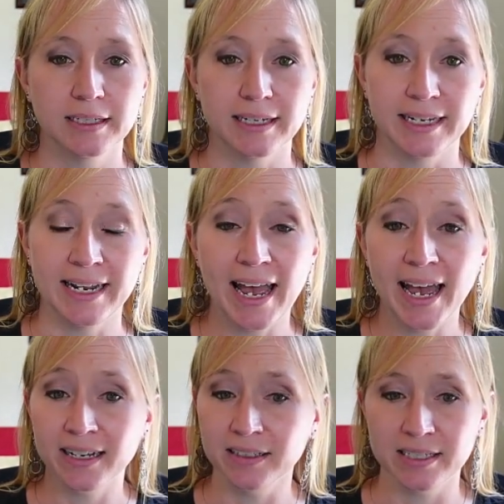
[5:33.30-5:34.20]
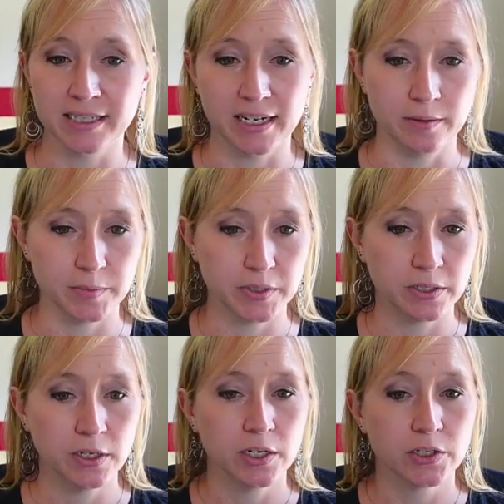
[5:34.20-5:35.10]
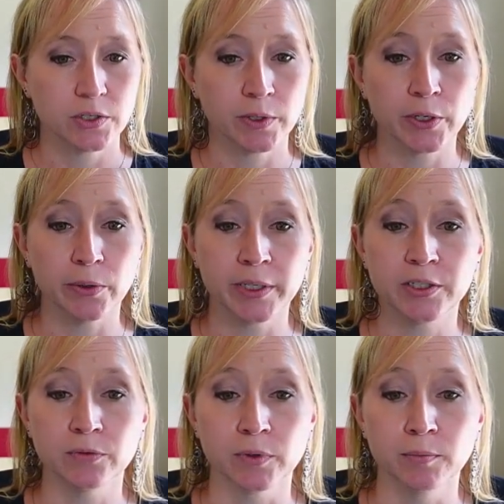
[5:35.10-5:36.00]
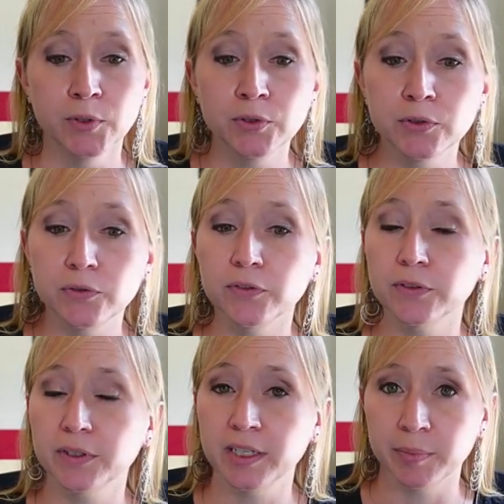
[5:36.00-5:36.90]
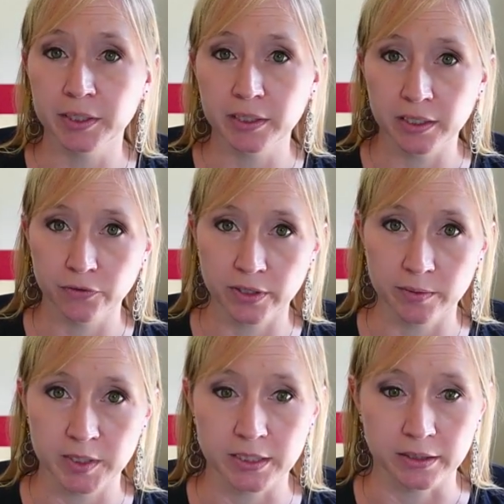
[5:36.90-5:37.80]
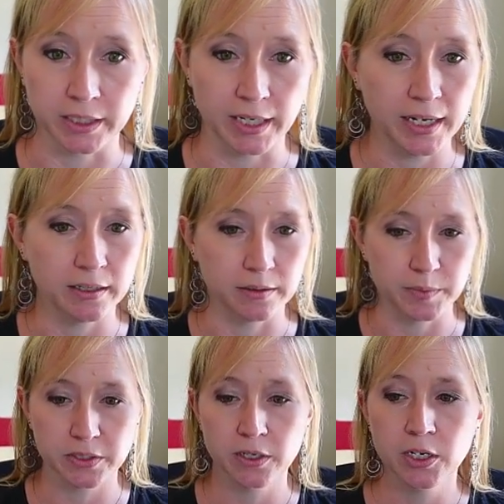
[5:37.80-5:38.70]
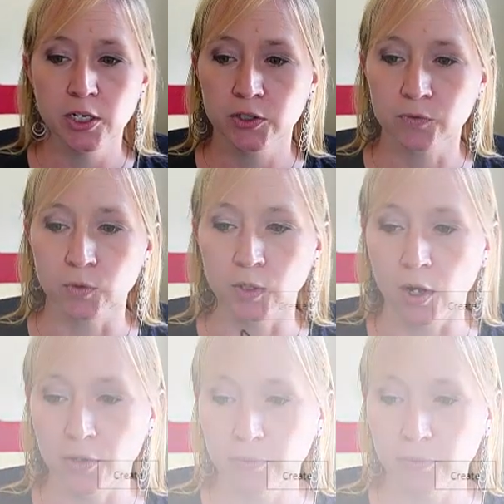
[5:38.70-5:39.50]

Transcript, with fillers: and add list items. So we're going to remove the ability for them to delete items. Scroll all the